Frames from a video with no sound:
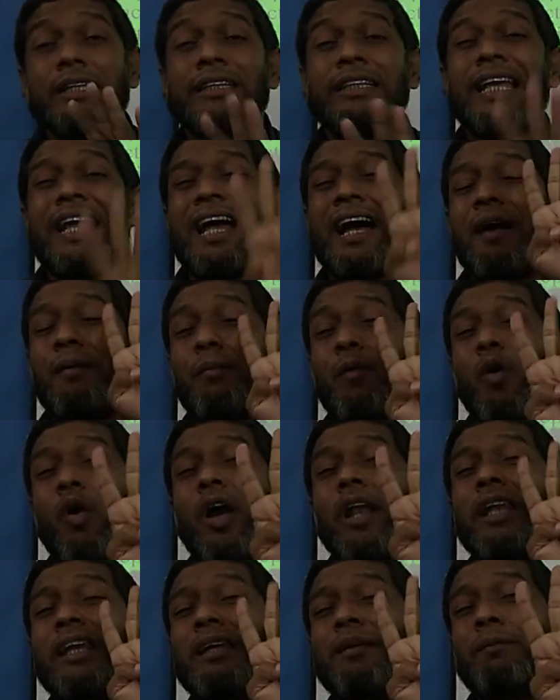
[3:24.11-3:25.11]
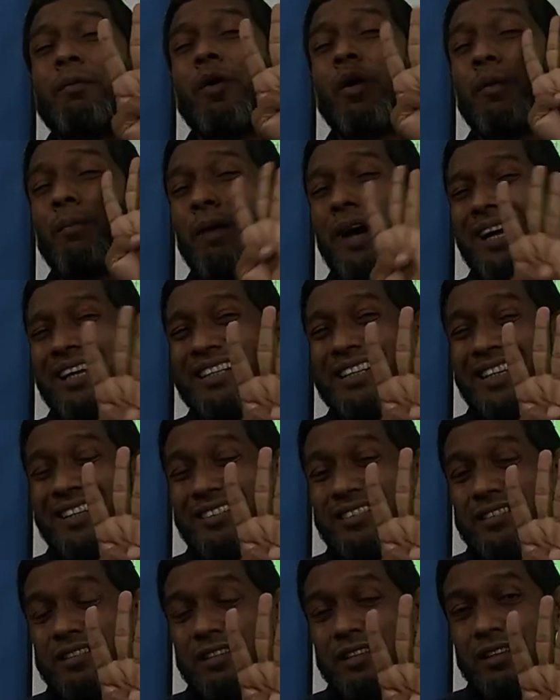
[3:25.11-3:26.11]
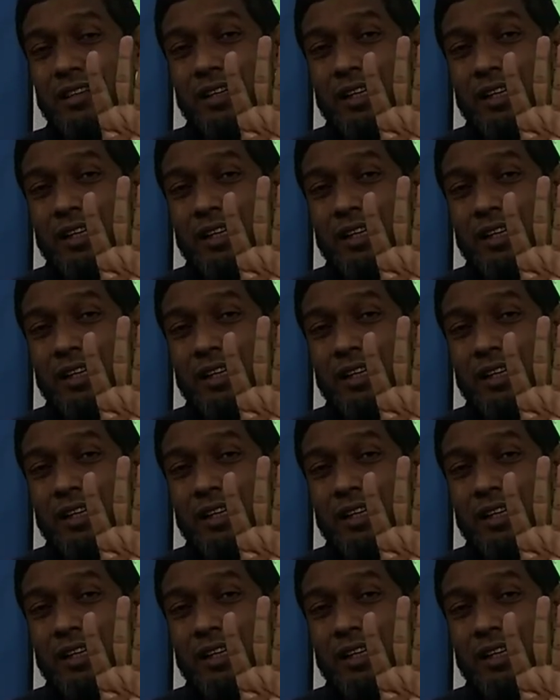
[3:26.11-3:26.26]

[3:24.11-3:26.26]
they have only 4 functions.